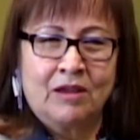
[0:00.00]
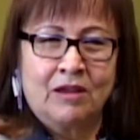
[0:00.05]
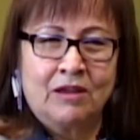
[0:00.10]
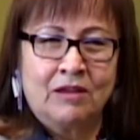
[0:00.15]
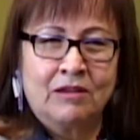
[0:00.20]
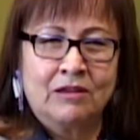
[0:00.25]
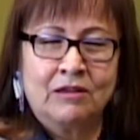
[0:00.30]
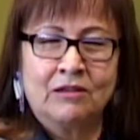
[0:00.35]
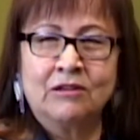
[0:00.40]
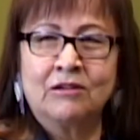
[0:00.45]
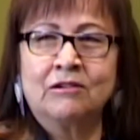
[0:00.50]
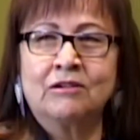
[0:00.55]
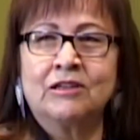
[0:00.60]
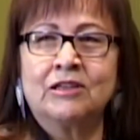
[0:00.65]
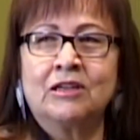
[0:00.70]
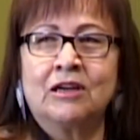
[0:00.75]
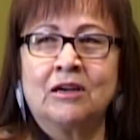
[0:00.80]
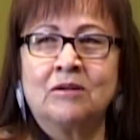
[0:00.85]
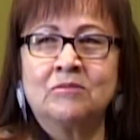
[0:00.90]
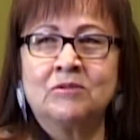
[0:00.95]
Then there are
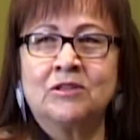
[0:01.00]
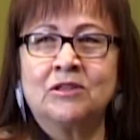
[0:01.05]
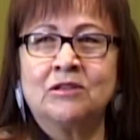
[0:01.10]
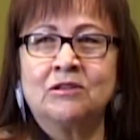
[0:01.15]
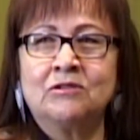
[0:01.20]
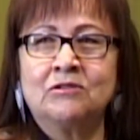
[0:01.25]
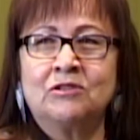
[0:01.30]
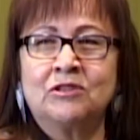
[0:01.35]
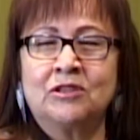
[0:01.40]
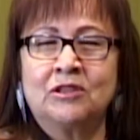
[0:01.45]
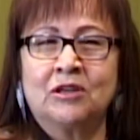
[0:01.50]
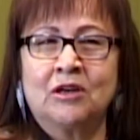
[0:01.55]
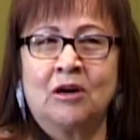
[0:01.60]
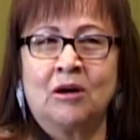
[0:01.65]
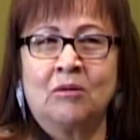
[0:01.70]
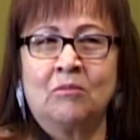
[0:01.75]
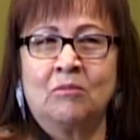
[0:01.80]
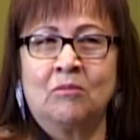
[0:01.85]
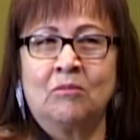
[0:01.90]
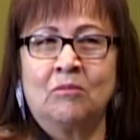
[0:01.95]
times they used to
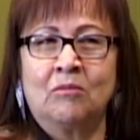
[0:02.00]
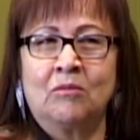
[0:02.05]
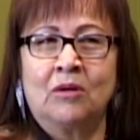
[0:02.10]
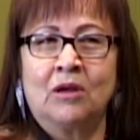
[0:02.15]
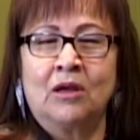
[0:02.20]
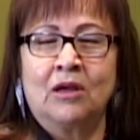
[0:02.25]
come,